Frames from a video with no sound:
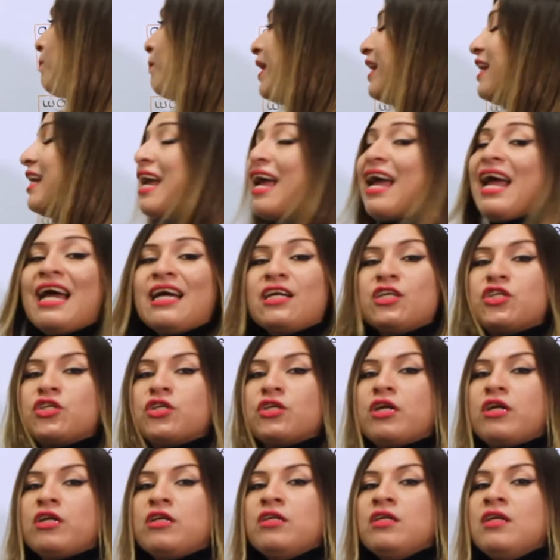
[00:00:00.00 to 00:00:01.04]
my
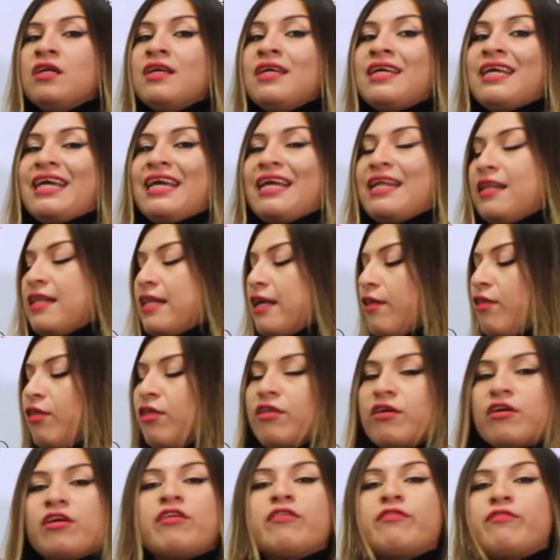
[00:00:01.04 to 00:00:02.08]
action in the
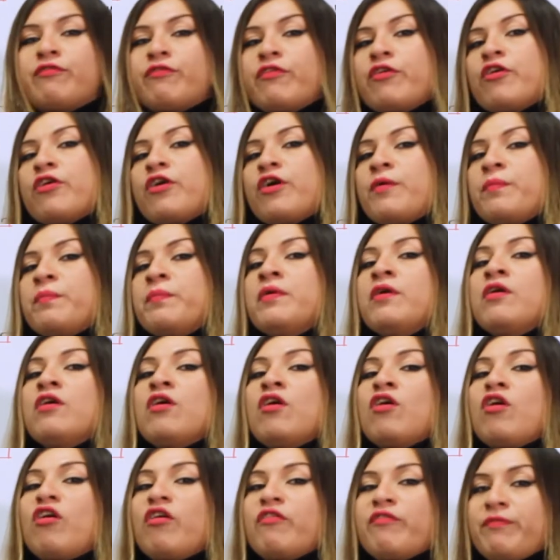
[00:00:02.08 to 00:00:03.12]
third form
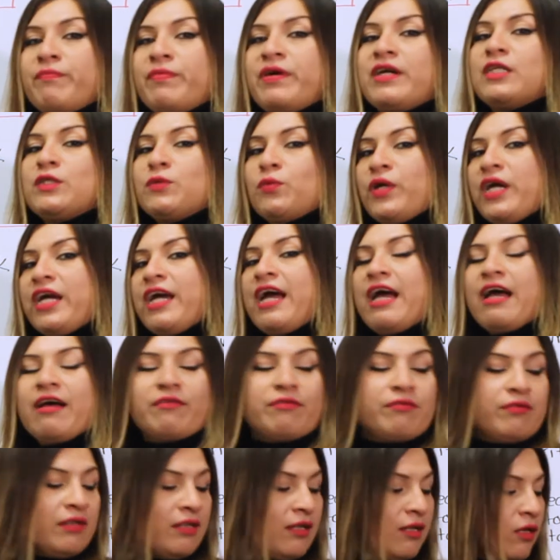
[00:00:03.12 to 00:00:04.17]
of verbs we have,